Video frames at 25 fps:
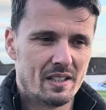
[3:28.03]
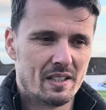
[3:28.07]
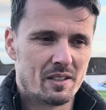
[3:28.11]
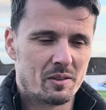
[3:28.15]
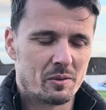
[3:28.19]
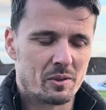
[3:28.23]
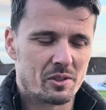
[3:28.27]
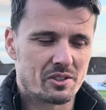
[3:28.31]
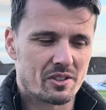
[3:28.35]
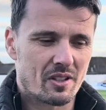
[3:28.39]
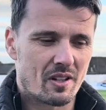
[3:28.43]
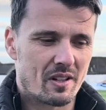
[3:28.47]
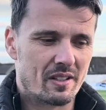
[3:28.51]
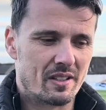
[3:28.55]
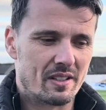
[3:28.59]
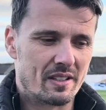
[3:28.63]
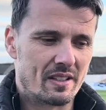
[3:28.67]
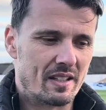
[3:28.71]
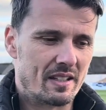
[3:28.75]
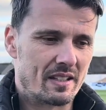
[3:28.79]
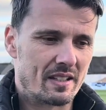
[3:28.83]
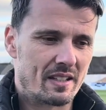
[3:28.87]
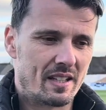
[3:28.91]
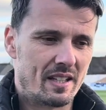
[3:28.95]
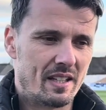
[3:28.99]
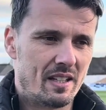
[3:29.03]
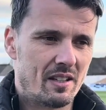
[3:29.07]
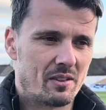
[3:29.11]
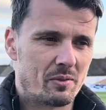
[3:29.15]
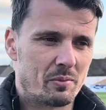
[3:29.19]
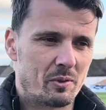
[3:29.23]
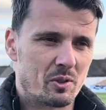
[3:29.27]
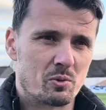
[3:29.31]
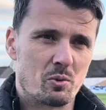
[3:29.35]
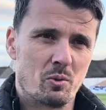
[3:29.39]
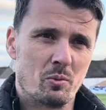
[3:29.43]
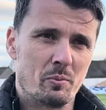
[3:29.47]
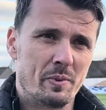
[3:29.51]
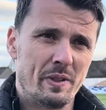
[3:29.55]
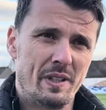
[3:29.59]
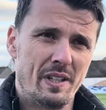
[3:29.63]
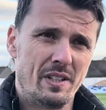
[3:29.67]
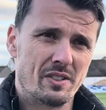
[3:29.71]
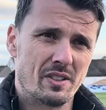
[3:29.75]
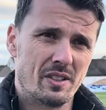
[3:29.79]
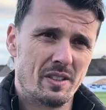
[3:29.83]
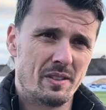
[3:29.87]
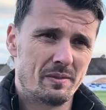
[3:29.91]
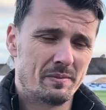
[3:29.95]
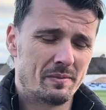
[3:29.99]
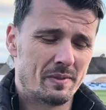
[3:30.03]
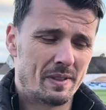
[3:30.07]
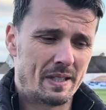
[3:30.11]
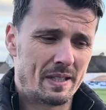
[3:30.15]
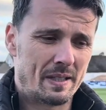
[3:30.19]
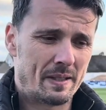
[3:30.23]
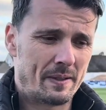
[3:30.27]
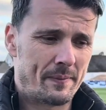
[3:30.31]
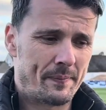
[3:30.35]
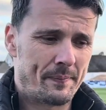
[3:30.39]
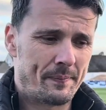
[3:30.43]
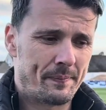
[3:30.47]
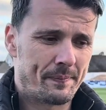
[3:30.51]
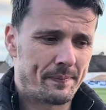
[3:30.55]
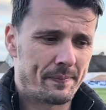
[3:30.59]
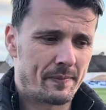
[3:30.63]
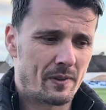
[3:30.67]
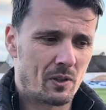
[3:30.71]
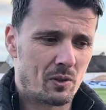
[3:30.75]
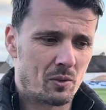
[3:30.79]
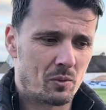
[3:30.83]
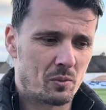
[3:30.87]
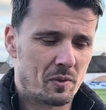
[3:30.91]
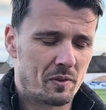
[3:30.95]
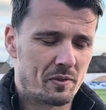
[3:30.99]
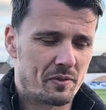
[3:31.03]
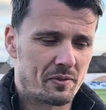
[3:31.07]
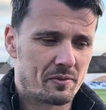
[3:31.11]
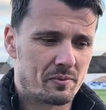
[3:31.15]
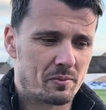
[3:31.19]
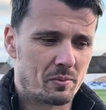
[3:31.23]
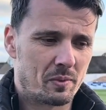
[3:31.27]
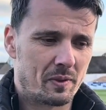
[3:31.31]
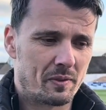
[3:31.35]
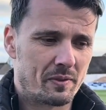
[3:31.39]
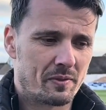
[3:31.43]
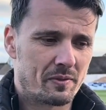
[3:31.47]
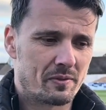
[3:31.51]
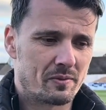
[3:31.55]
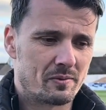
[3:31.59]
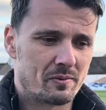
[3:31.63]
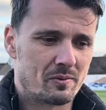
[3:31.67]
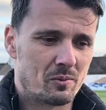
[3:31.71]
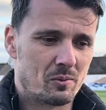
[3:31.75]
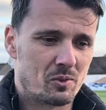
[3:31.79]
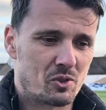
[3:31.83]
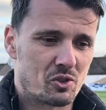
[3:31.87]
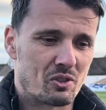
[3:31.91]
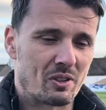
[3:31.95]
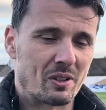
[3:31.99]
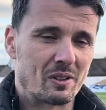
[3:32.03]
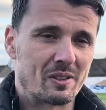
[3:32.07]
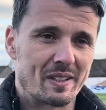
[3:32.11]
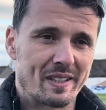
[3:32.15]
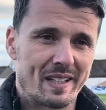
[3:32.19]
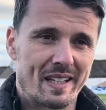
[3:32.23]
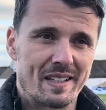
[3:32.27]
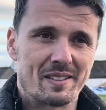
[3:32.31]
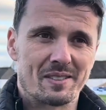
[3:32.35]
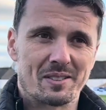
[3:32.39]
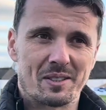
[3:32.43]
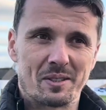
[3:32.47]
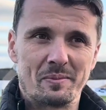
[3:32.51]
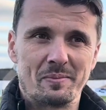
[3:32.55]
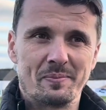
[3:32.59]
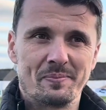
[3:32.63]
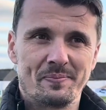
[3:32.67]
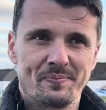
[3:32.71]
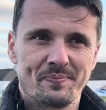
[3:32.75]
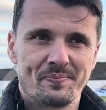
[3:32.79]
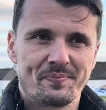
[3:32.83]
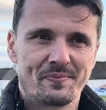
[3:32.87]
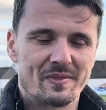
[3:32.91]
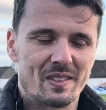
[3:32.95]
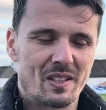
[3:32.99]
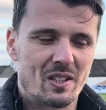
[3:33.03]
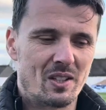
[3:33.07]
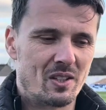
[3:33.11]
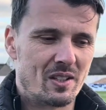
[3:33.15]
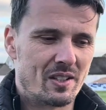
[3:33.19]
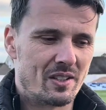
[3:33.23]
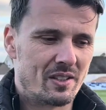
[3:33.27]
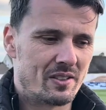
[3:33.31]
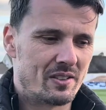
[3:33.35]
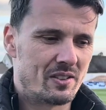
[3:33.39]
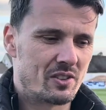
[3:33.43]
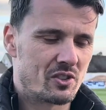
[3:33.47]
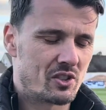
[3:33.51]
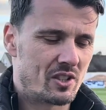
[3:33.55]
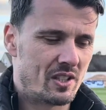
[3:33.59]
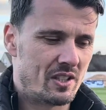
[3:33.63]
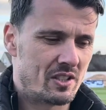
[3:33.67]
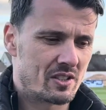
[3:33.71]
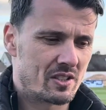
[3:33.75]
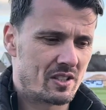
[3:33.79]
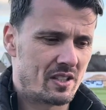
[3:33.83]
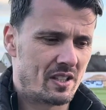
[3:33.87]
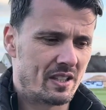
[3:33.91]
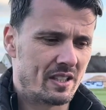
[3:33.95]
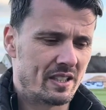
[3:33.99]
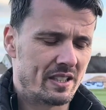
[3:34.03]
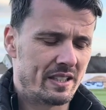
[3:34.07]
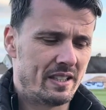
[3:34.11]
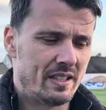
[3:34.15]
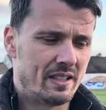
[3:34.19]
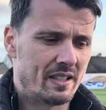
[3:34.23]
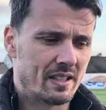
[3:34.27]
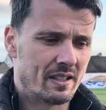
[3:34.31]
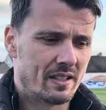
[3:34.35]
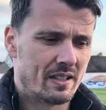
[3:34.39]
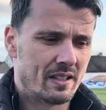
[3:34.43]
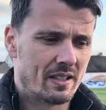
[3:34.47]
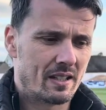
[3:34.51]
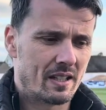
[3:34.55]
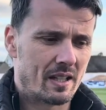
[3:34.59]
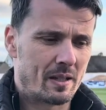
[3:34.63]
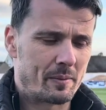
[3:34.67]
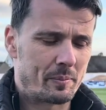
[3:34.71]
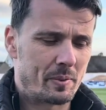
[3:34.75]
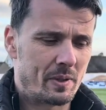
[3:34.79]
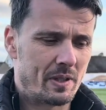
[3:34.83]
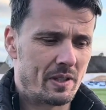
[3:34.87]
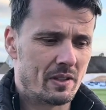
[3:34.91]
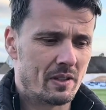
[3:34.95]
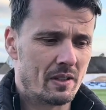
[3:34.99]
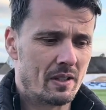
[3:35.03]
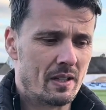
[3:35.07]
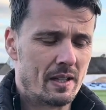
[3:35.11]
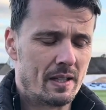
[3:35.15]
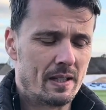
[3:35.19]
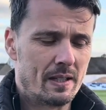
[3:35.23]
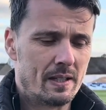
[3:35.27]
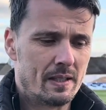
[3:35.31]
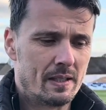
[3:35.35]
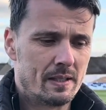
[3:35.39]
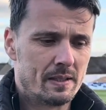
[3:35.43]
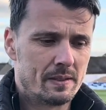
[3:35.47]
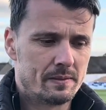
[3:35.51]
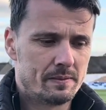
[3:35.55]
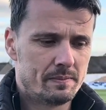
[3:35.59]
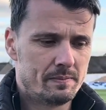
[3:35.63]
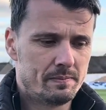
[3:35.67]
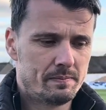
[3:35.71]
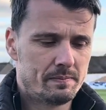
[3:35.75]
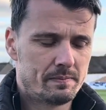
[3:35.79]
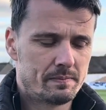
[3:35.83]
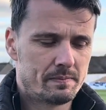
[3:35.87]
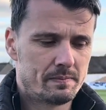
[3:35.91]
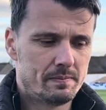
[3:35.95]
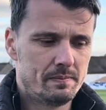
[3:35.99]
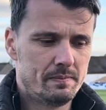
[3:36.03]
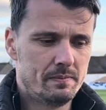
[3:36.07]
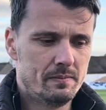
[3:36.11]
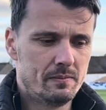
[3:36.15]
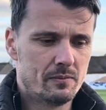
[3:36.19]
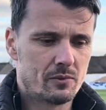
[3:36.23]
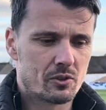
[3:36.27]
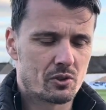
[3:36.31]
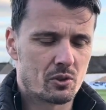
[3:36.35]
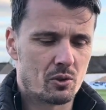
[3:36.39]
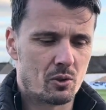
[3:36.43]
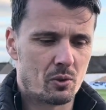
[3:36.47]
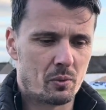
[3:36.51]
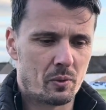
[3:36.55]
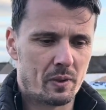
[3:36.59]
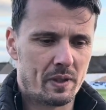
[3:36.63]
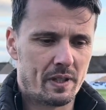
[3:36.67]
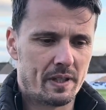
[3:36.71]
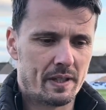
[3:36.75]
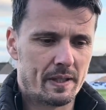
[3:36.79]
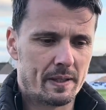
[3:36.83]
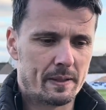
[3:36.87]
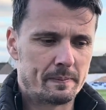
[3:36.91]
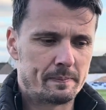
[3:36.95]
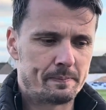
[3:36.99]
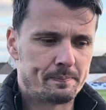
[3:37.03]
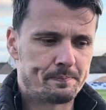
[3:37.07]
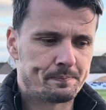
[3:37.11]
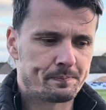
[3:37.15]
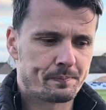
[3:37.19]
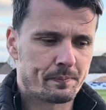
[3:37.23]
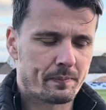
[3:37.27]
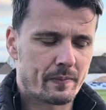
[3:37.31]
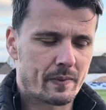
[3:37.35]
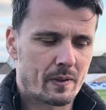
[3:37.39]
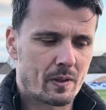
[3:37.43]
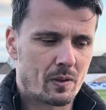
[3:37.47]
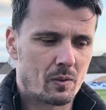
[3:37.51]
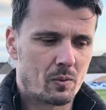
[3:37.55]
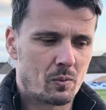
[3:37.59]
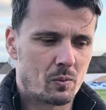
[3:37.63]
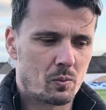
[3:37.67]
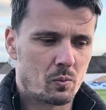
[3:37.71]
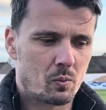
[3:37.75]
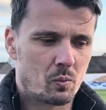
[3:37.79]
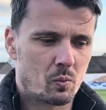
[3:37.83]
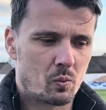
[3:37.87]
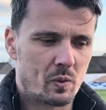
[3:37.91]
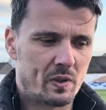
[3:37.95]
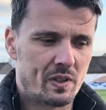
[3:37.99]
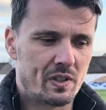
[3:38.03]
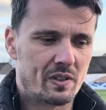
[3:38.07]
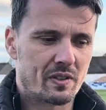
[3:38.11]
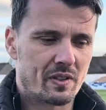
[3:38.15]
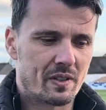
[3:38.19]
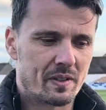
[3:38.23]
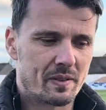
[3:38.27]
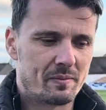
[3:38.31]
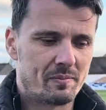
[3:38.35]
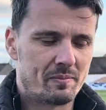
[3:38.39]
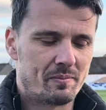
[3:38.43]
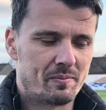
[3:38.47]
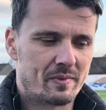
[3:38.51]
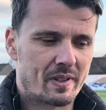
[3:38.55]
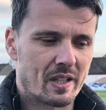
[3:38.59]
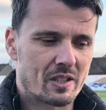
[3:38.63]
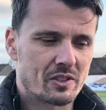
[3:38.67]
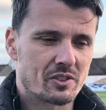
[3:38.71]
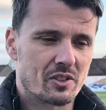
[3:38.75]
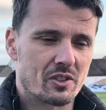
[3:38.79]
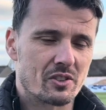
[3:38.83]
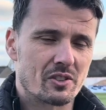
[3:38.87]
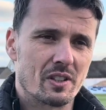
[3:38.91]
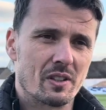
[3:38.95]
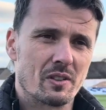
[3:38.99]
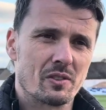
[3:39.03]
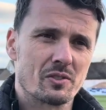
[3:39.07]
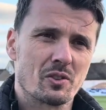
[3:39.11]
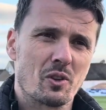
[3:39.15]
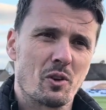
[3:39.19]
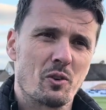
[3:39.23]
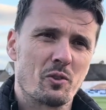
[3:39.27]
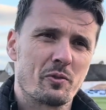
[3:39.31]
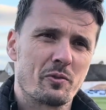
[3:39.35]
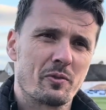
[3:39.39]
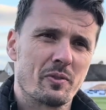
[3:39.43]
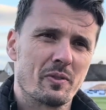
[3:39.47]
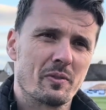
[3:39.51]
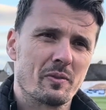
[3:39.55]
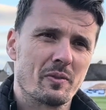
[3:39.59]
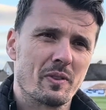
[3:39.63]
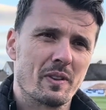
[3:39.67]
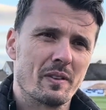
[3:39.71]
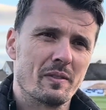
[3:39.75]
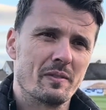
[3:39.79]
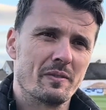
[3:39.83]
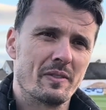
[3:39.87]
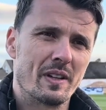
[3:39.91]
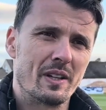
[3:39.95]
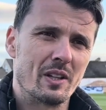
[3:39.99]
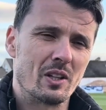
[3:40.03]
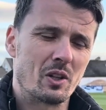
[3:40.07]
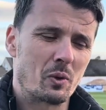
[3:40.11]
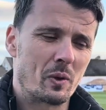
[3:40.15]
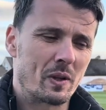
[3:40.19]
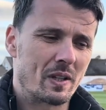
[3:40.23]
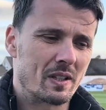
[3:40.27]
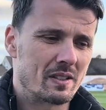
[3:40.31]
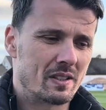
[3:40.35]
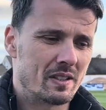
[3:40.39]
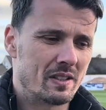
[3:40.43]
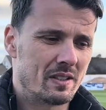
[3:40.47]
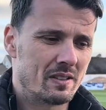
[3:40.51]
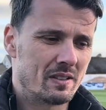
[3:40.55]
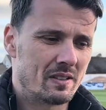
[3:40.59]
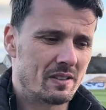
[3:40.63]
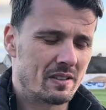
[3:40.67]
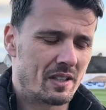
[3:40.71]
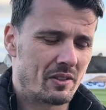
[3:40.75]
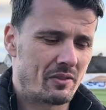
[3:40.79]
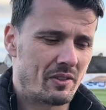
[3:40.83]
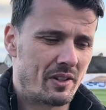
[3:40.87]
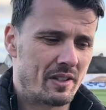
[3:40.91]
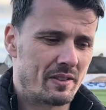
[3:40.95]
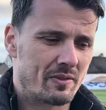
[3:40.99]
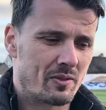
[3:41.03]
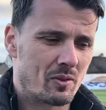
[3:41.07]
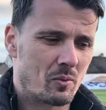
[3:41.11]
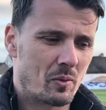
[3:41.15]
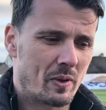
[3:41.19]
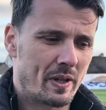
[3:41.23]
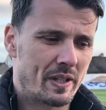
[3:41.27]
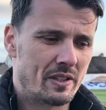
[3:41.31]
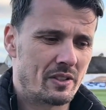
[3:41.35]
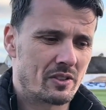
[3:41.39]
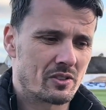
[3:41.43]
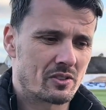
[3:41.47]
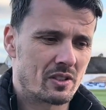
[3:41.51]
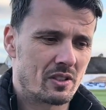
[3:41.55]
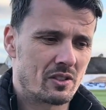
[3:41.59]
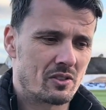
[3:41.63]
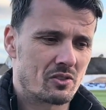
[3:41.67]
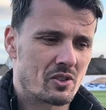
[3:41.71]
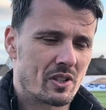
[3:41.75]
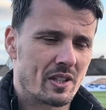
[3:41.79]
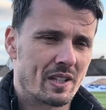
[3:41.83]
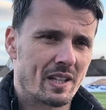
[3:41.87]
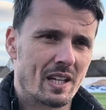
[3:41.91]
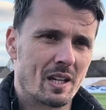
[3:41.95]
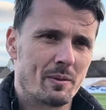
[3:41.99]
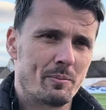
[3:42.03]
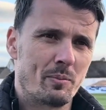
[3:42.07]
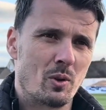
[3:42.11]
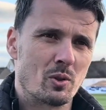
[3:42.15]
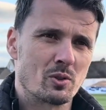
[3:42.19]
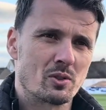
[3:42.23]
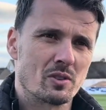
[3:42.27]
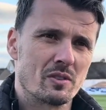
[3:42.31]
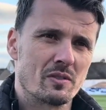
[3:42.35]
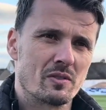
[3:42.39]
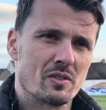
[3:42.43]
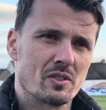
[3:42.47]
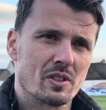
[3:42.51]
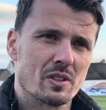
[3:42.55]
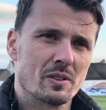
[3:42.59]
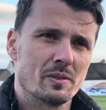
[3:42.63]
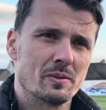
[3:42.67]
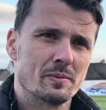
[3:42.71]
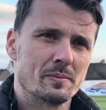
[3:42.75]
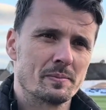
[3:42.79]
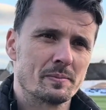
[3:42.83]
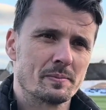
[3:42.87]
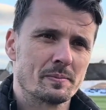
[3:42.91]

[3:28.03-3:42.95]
we start at Keith, which won't be easy. We've struggled against them earlier in the season in the league up here, so we need to dust ourselves off very quickly and get ready for Wednesday and try and get a positive result.